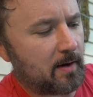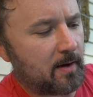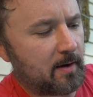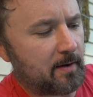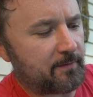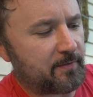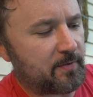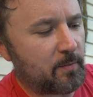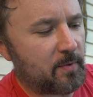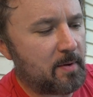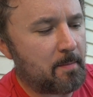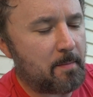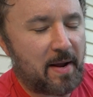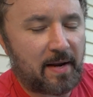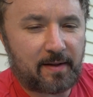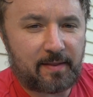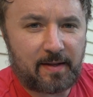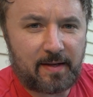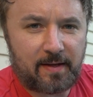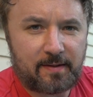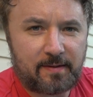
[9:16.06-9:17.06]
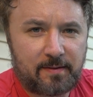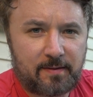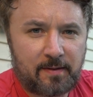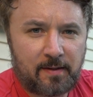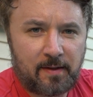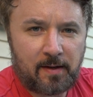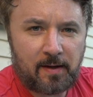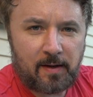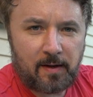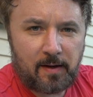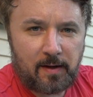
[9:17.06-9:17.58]
If you want to make these,
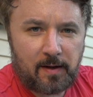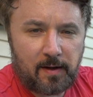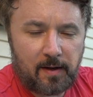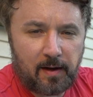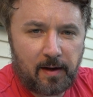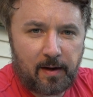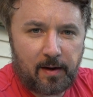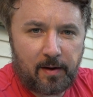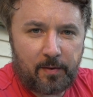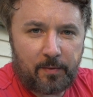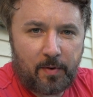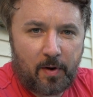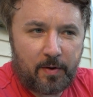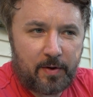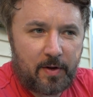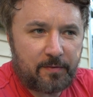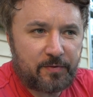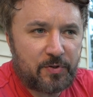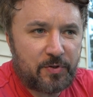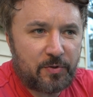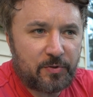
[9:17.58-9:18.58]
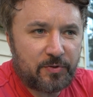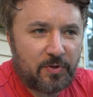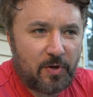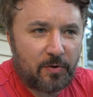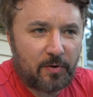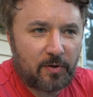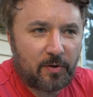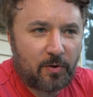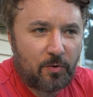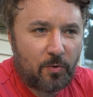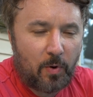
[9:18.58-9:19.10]
all you have to do is go
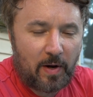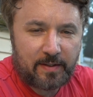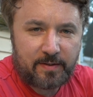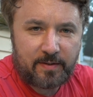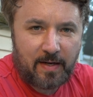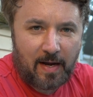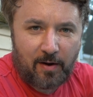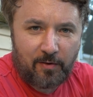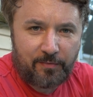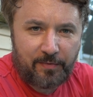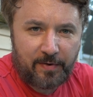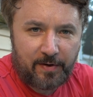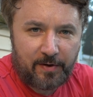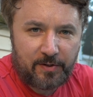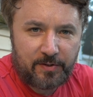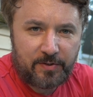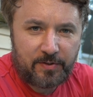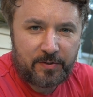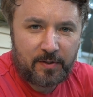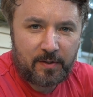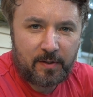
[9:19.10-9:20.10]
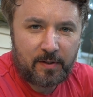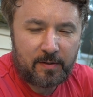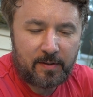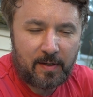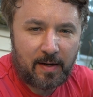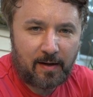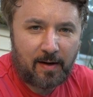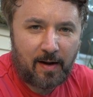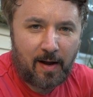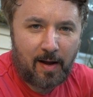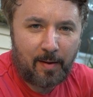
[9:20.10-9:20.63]
to
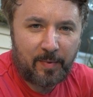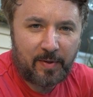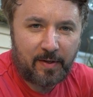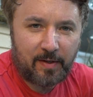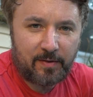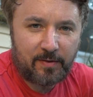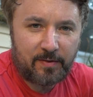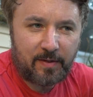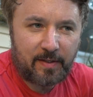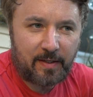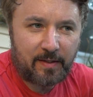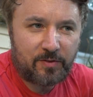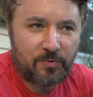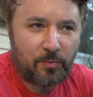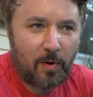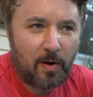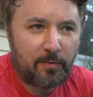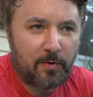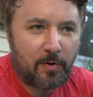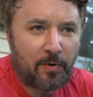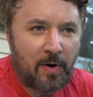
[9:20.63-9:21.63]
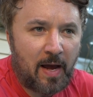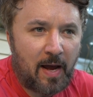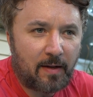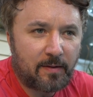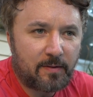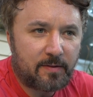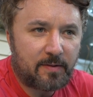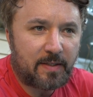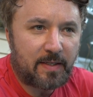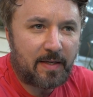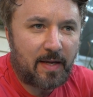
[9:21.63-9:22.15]
questoutfitters.com and get the
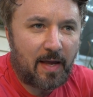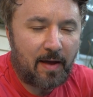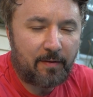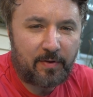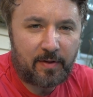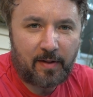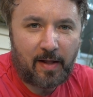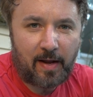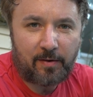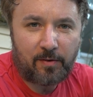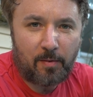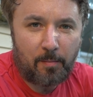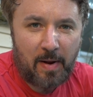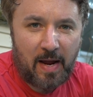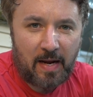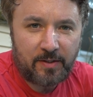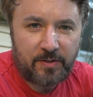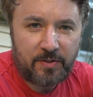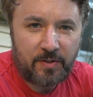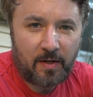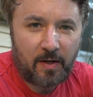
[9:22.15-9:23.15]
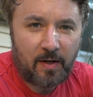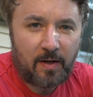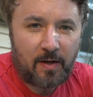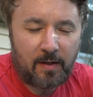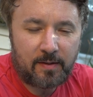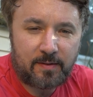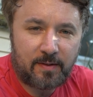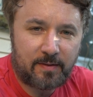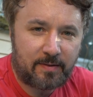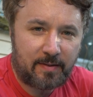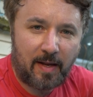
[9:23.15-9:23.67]
1209C heavy lycra mesh.
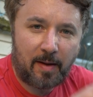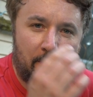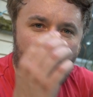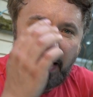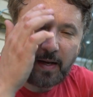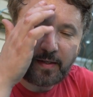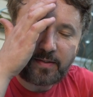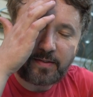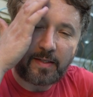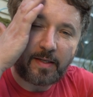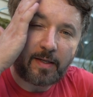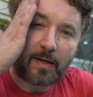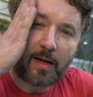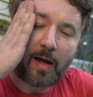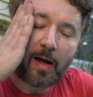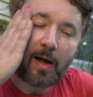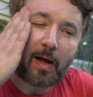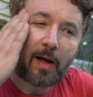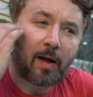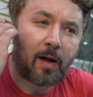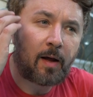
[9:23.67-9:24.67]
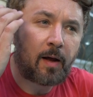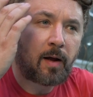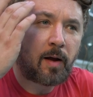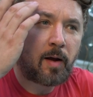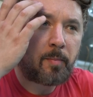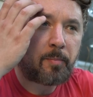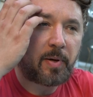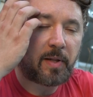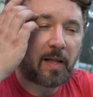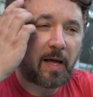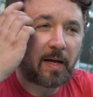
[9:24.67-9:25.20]
It's the same mesh that
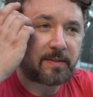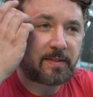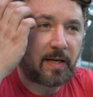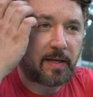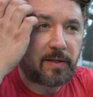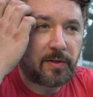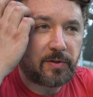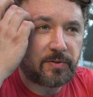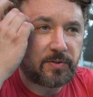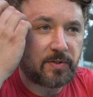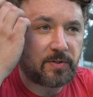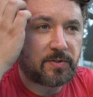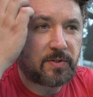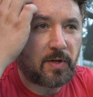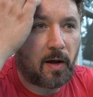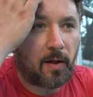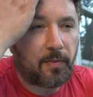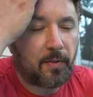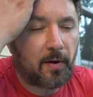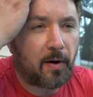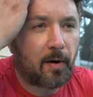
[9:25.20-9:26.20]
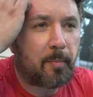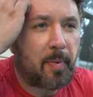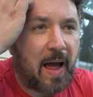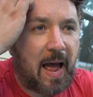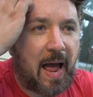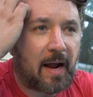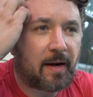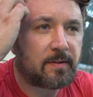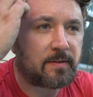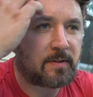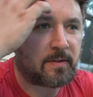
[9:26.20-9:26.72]
Palante uses on their
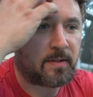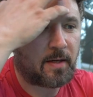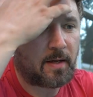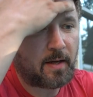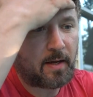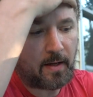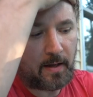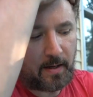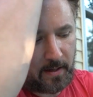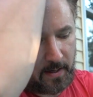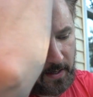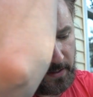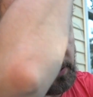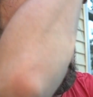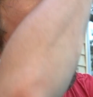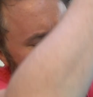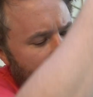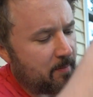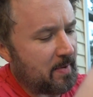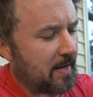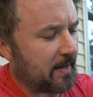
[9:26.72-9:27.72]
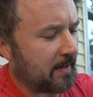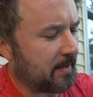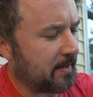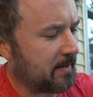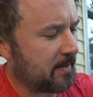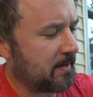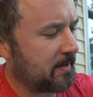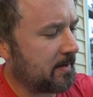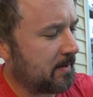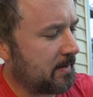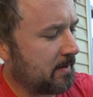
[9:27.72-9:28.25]
packs, and you can make
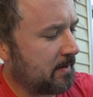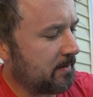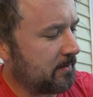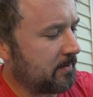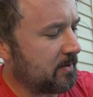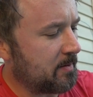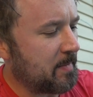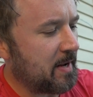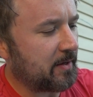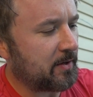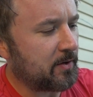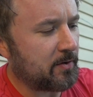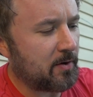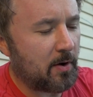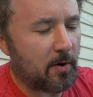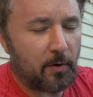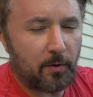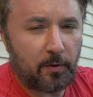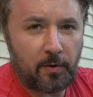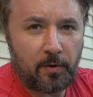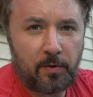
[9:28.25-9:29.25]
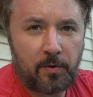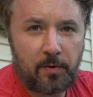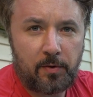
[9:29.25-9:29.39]
your own